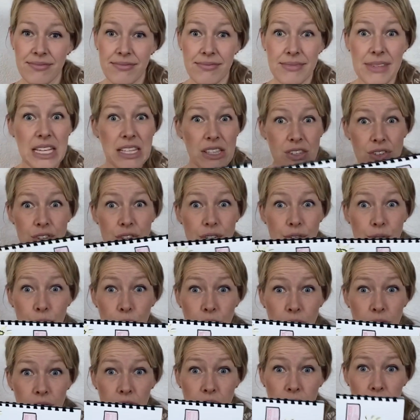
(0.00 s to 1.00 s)
In
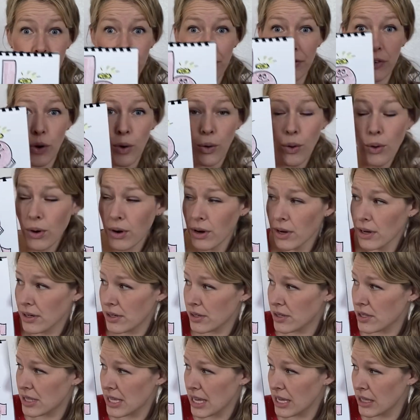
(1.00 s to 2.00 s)
school, of course,
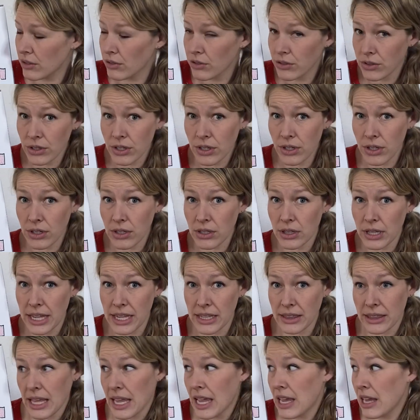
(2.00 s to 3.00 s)
they look
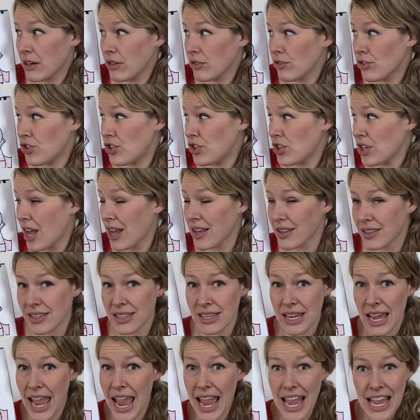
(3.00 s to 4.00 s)
like they are just
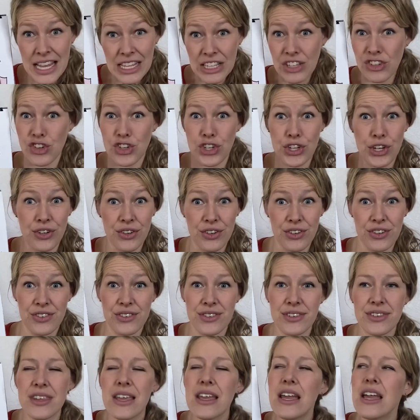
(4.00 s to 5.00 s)

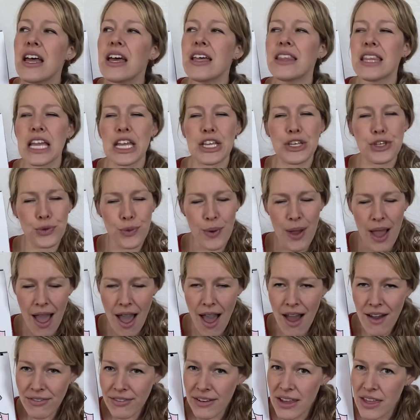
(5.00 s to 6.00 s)
angels. They do
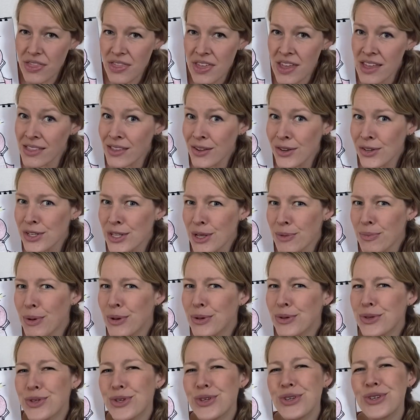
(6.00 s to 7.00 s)
everything they're
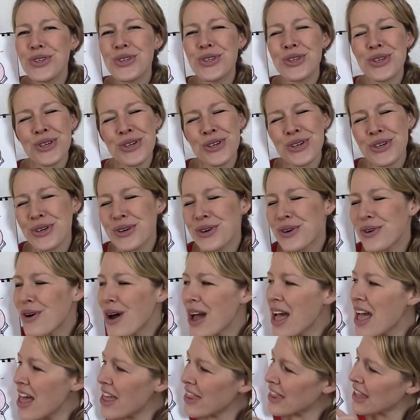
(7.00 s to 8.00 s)
supposed to do.
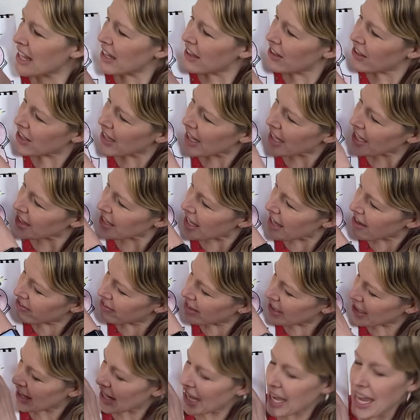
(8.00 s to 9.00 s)
They look like they have
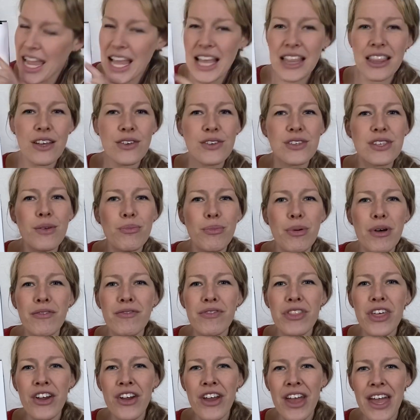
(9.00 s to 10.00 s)
little halos above
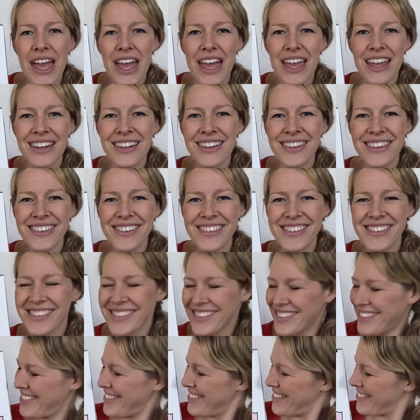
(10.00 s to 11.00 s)
their head.
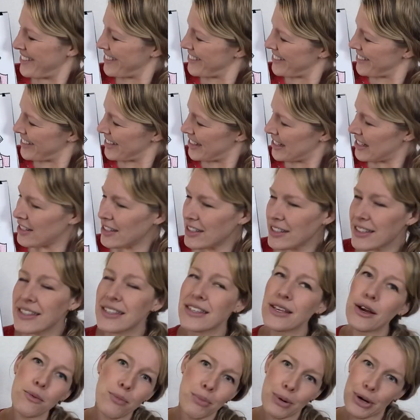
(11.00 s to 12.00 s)

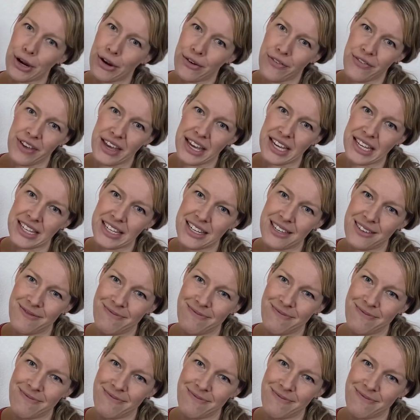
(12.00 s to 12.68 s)
So perfect.